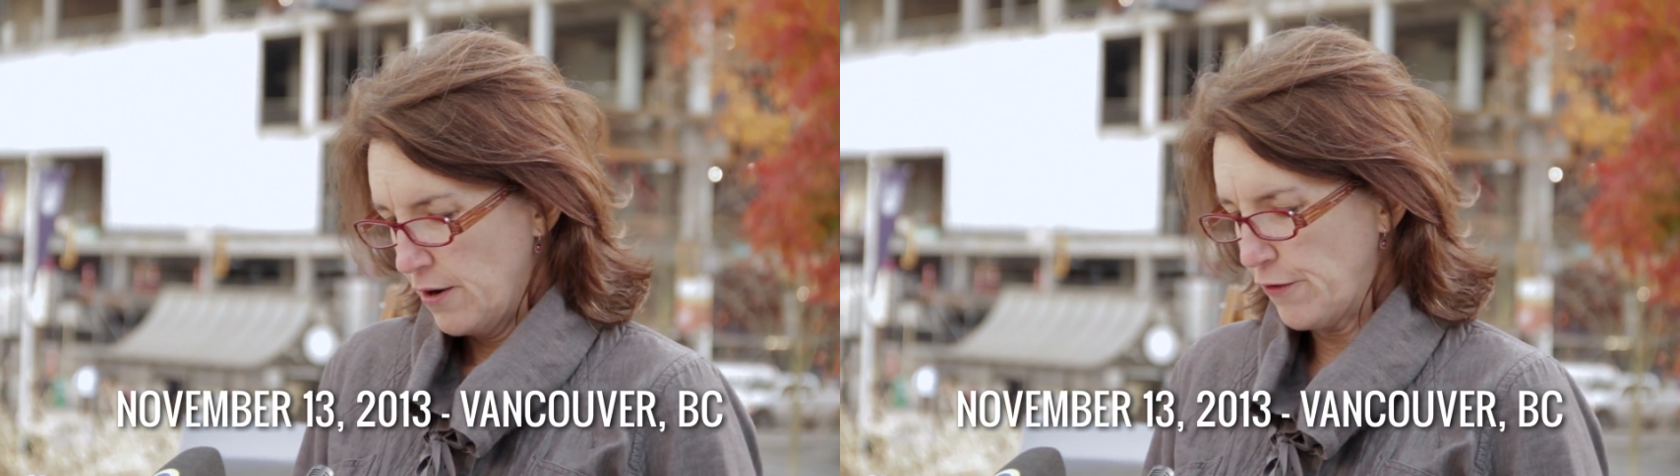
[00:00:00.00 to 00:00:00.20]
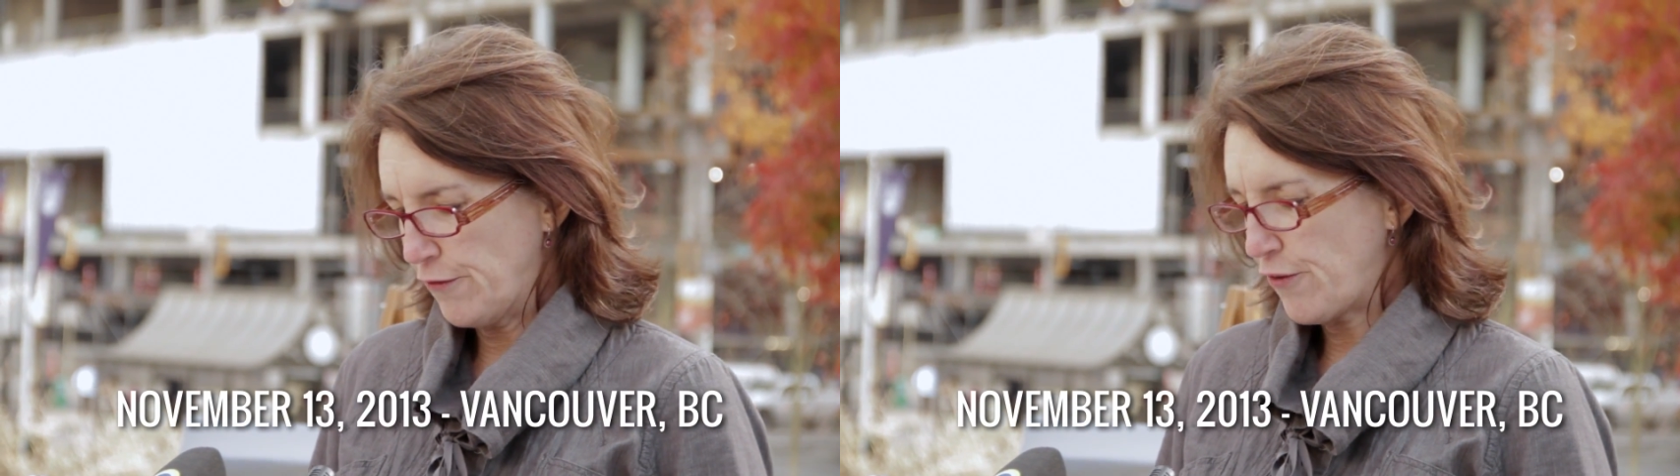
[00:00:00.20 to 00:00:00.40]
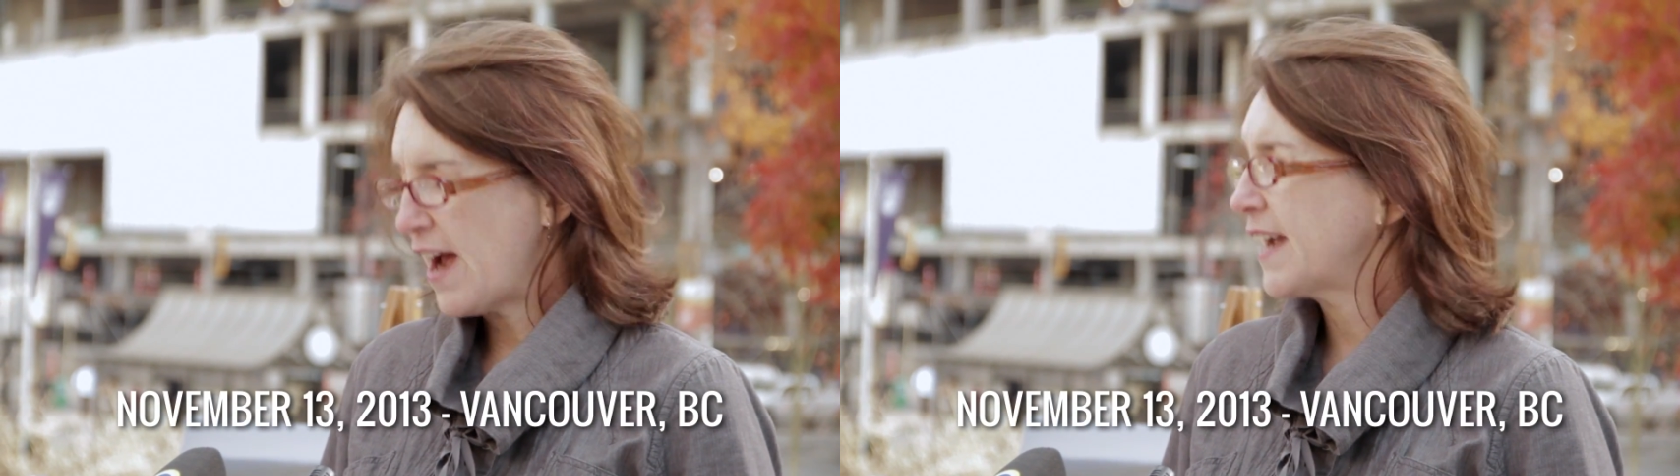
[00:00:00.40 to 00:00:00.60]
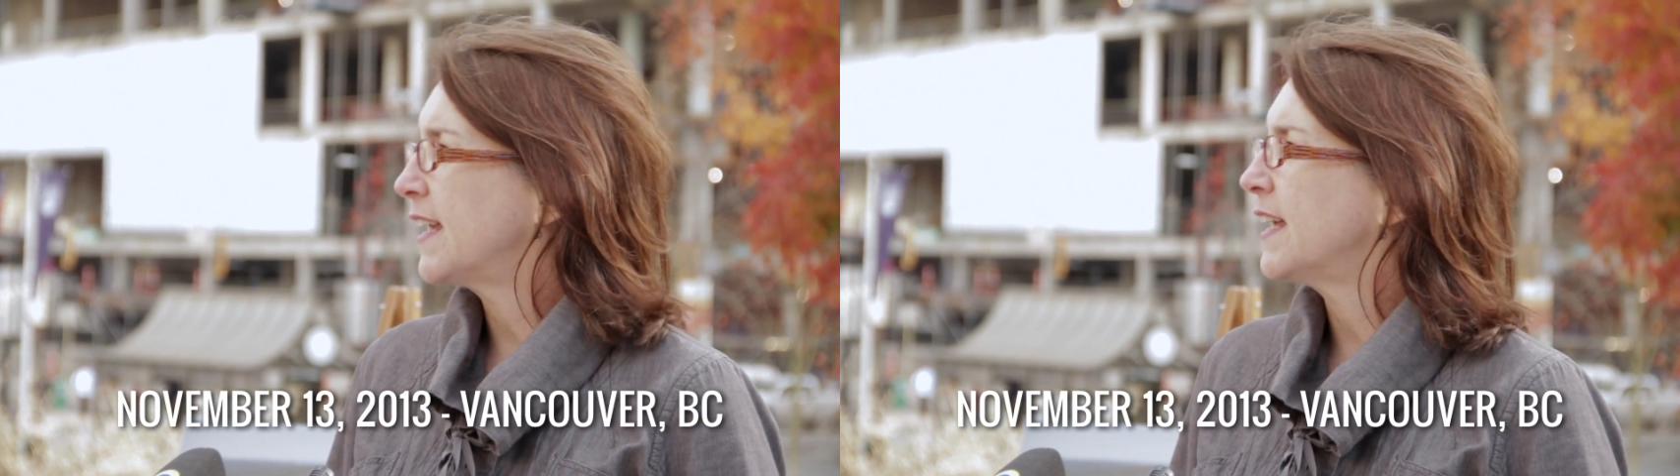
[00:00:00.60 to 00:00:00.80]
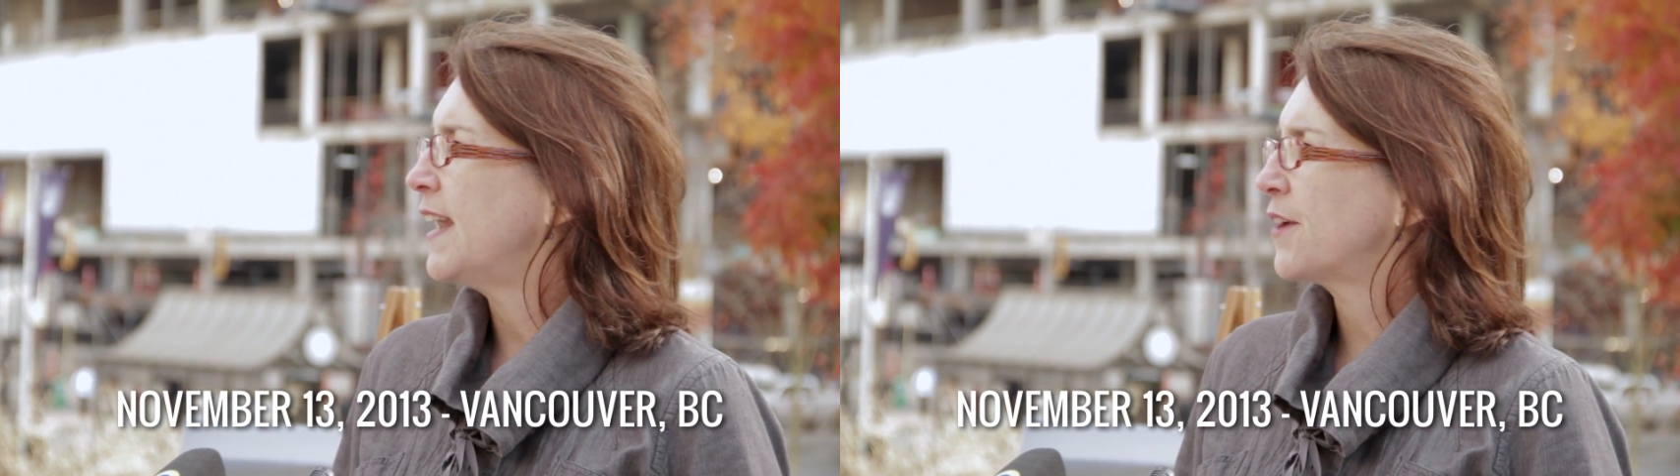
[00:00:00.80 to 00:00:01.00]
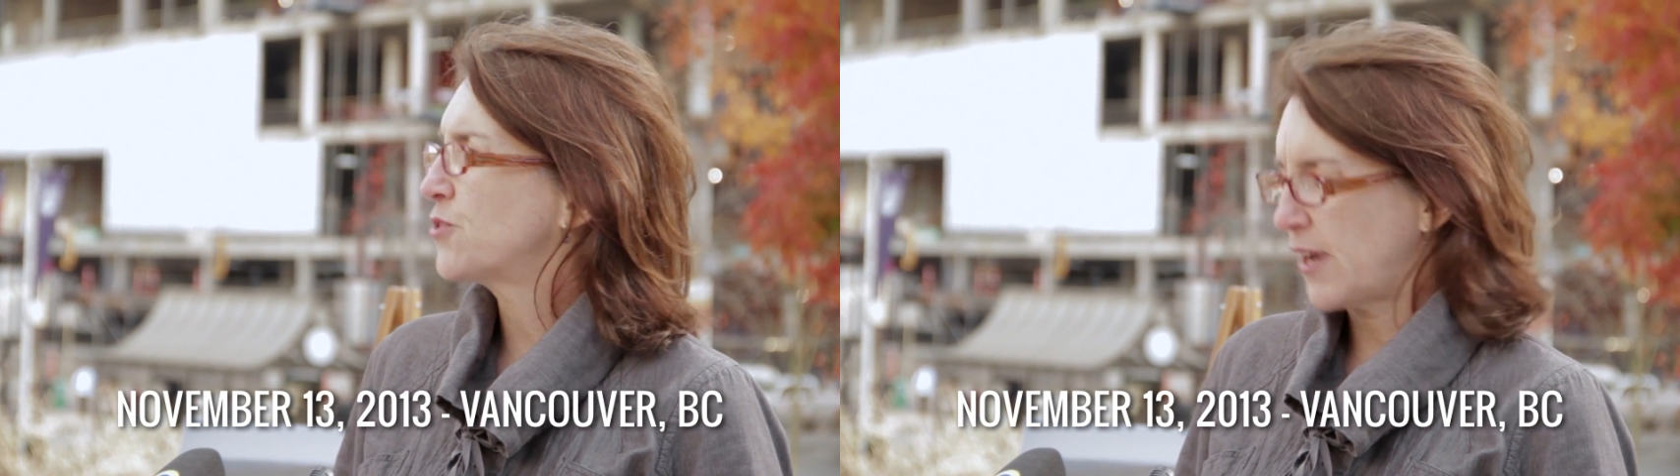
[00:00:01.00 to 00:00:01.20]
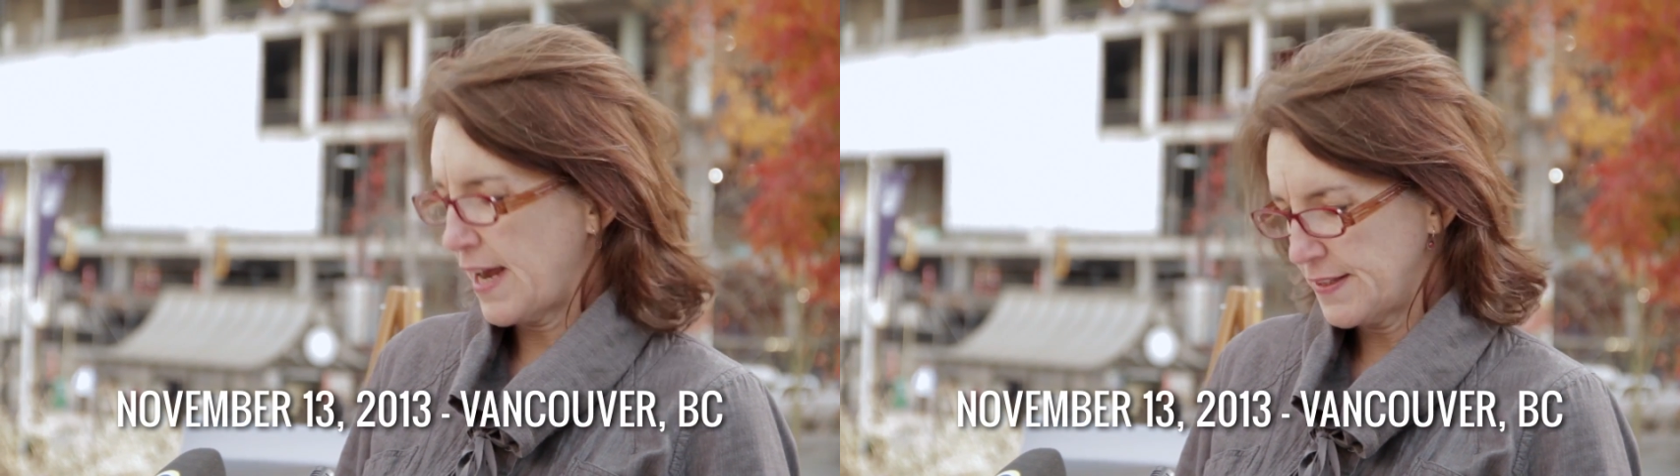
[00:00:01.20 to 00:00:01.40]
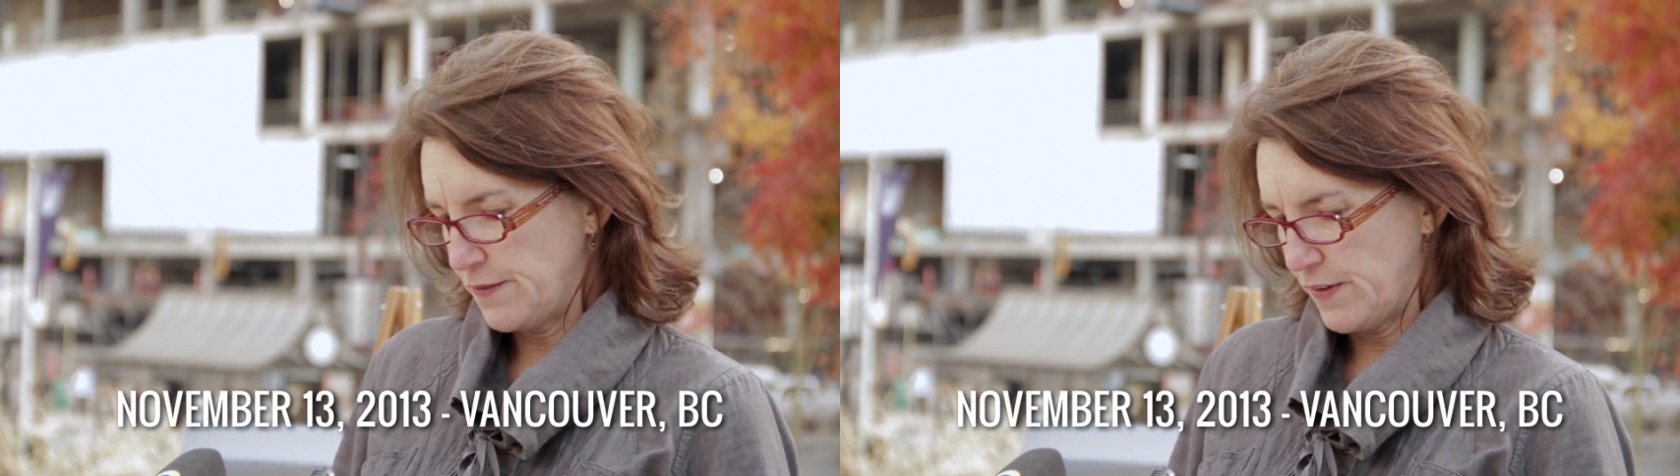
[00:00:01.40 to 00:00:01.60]
for fracking and natural
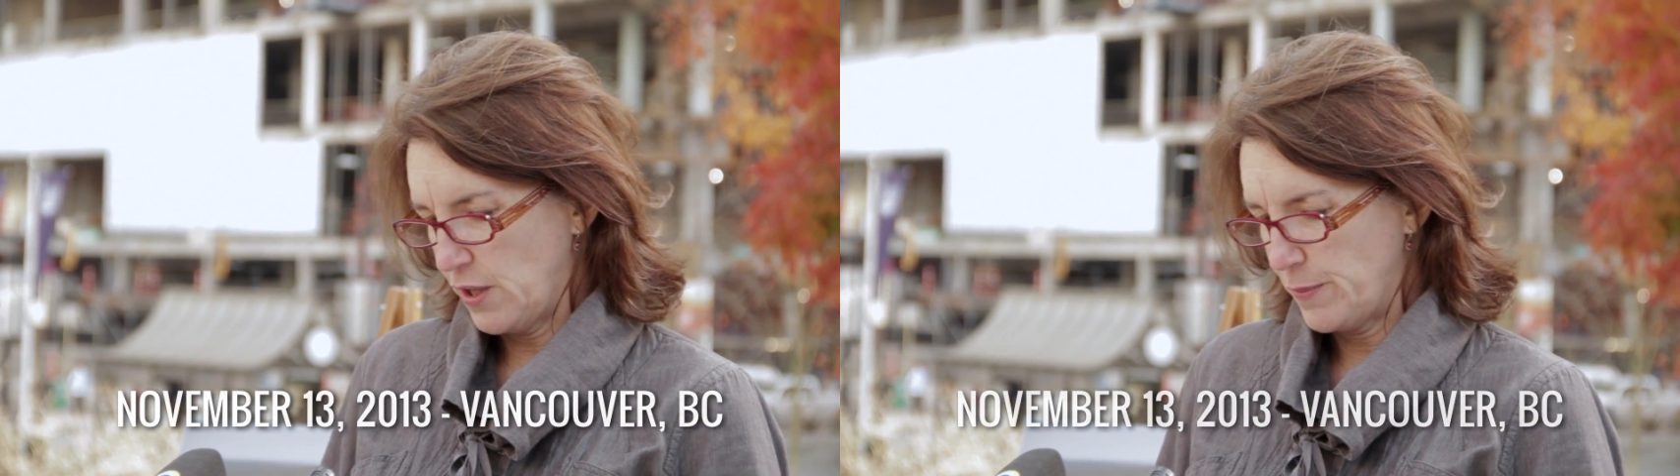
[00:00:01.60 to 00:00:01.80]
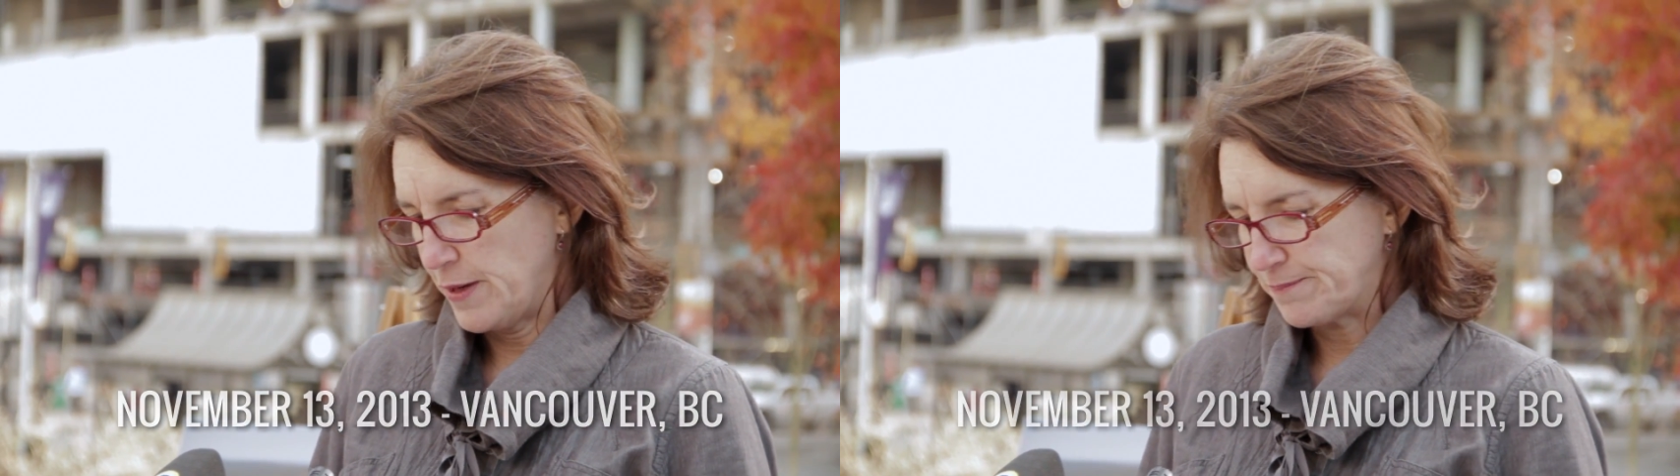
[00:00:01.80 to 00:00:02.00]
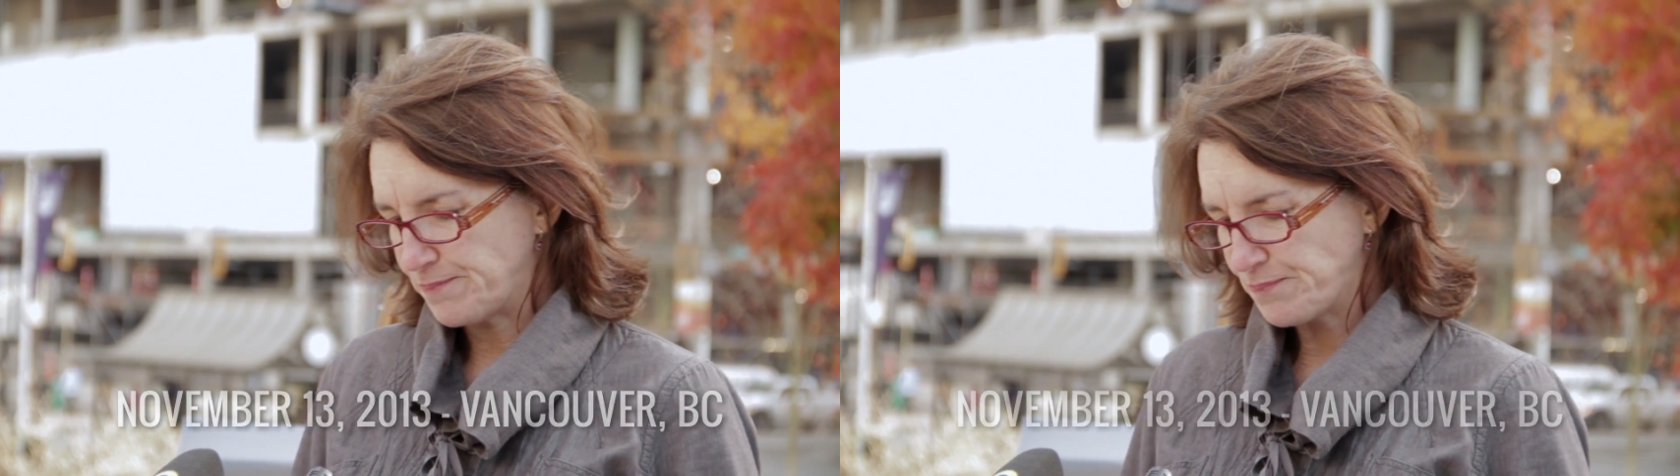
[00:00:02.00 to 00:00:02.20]
gas development.